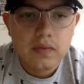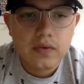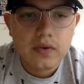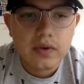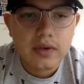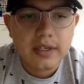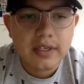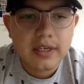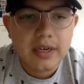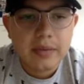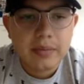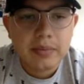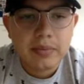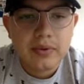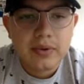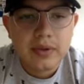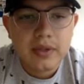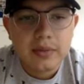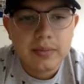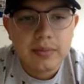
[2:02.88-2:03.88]
For
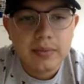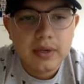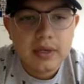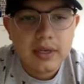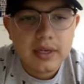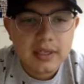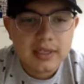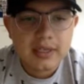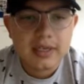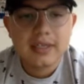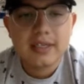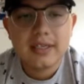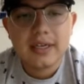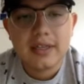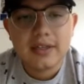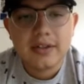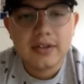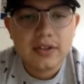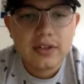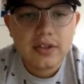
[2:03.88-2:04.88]
example, in the book it says
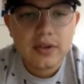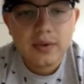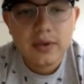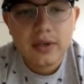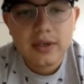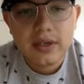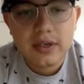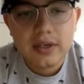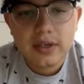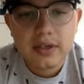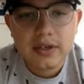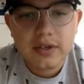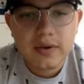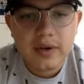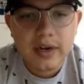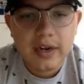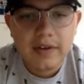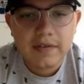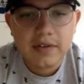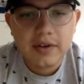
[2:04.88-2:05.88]
that the student
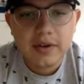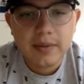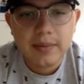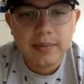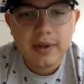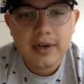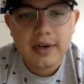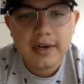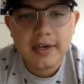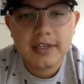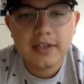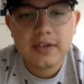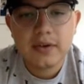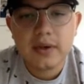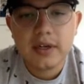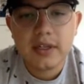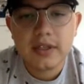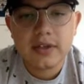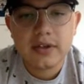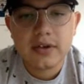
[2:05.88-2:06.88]
should have the ability
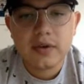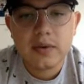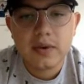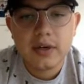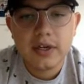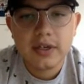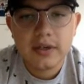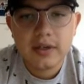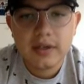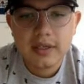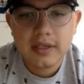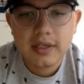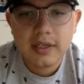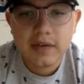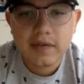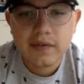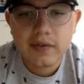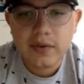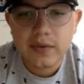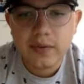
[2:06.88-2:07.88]
to answer questions
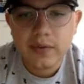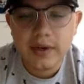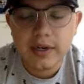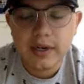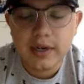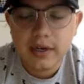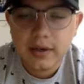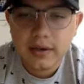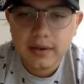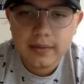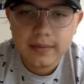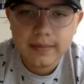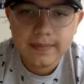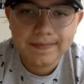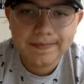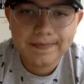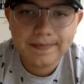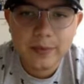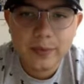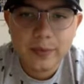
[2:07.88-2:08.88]
after reading,
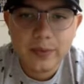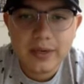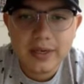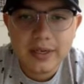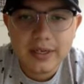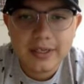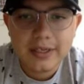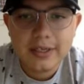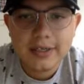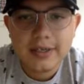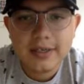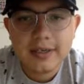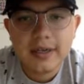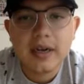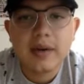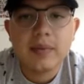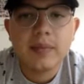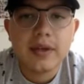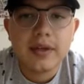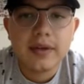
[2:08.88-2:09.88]
which,
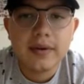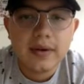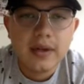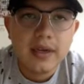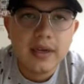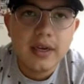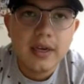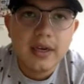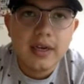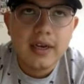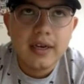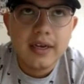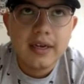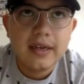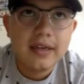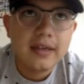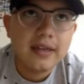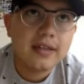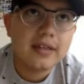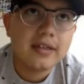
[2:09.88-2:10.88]

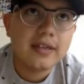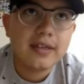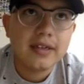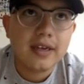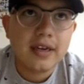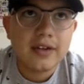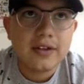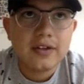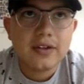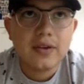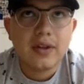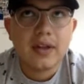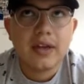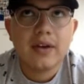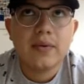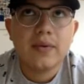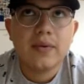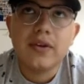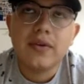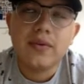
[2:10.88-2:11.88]
it's also
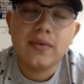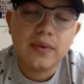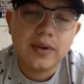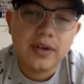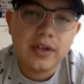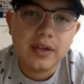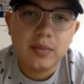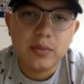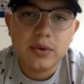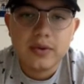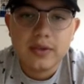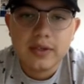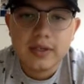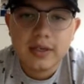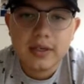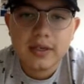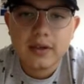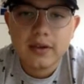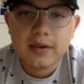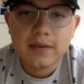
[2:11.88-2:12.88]
like when you're reading
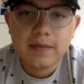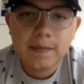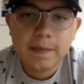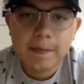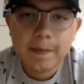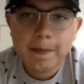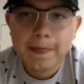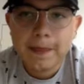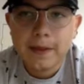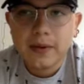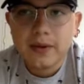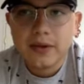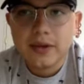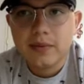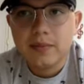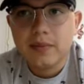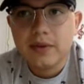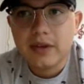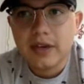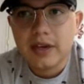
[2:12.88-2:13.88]
music, you
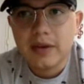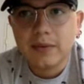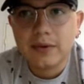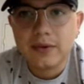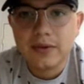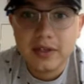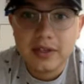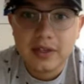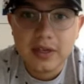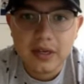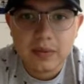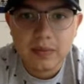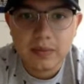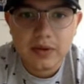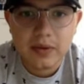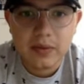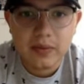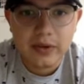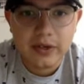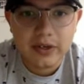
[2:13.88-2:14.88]
should be able to tell
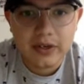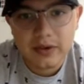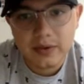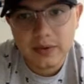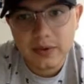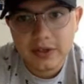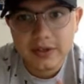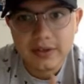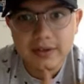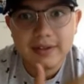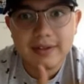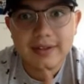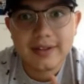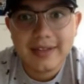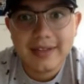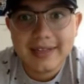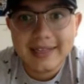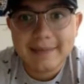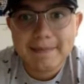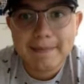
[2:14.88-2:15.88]
me what you just
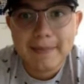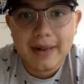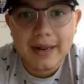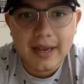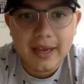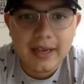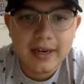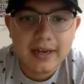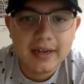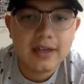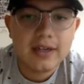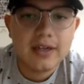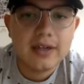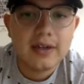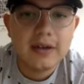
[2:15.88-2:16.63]
played,